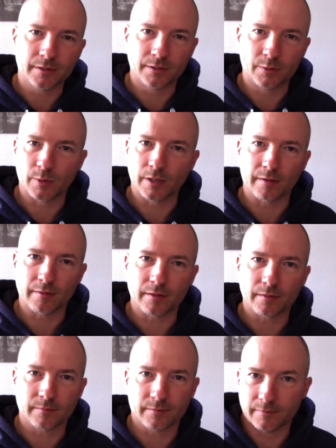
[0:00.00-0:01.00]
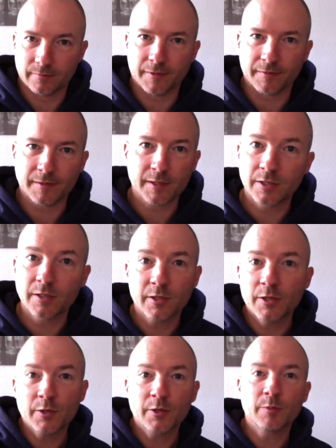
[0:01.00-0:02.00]
do another 50,
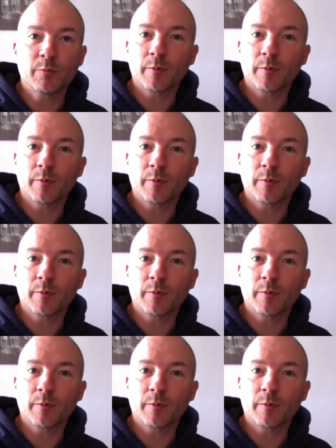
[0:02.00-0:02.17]
you could